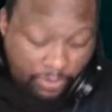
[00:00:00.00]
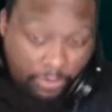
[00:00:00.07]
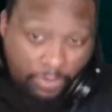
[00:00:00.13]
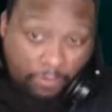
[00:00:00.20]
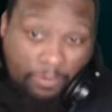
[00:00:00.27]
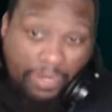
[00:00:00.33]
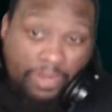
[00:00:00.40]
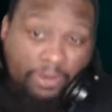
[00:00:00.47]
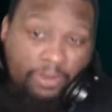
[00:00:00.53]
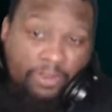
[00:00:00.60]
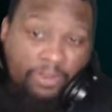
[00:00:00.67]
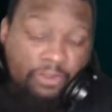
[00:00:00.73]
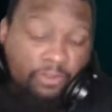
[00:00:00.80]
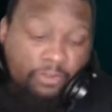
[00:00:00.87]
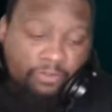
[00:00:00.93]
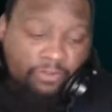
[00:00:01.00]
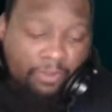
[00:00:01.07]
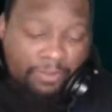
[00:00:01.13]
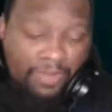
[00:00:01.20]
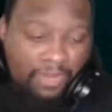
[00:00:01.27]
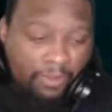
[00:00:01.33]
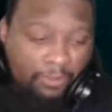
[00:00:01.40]
when I heard the news, I
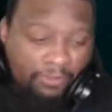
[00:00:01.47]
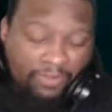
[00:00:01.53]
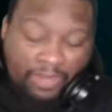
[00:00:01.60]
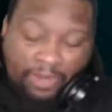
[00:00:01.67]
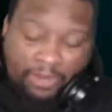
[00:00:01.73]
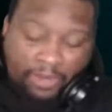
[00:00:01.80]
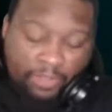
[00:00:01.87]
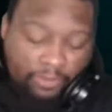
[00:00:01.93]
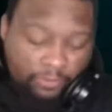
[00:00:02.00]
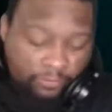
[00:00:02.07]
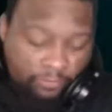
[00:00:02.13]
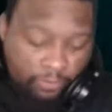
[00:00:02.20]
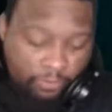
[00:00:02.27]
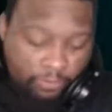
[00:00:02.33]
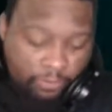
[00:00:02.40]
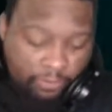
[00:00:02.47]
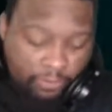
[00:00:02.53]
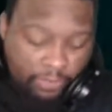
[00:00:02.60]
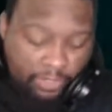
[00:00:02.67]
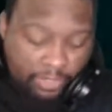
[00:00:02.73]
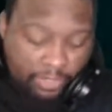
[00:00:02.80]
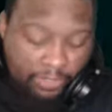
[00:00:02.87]
mean, I was at another school,
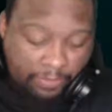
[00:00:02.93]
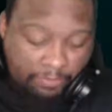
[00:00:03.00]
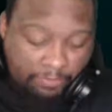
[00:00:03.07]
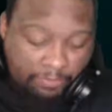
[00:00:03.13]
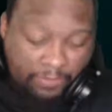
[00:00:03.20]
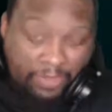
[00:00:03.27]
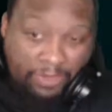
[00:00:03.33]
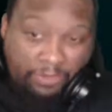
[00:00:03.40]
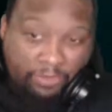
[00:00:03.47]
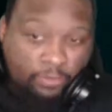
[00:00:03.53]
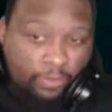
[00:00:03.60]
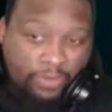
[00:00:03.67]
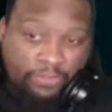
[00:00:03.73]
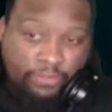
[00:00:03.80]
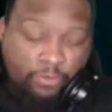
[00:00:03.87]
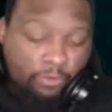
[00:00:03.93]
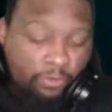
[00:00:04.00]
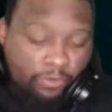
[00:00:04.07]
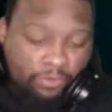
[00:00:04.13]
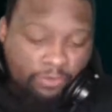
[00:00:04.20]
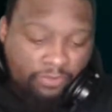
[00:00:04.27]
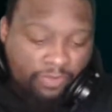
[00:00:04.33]
um, switched
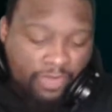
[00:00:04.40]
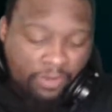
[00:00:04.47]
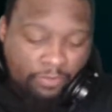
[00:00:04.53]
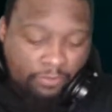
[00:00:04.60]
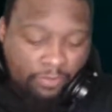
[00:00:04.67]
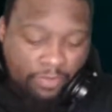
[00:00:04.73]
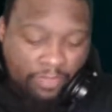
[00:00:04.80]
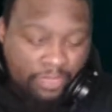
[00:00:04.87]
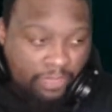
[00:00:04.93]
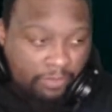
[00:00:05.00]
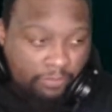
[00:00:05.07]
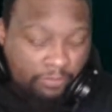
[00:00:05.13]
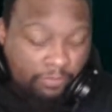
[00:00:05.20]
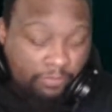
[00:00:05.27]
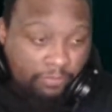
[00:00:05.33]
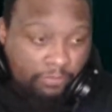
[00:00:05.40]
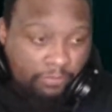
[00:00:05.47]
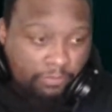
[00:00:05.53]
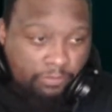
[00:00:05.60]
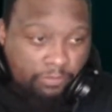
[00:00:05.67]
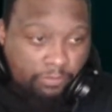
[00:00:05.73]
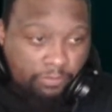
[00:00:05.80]
schools, didn't really,
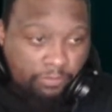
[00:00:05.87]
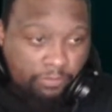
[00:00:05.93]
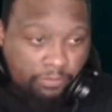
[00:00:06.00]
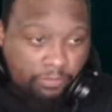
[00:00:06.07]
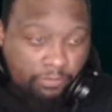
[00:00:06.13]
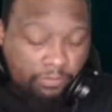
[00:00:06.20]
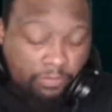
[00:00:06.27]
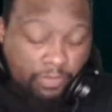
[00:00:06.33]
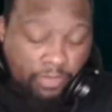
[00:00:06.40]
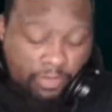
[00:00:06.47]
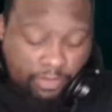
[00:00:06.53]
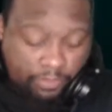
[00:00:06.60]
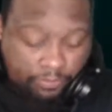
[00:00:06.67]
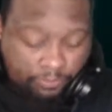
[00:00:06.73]
you know,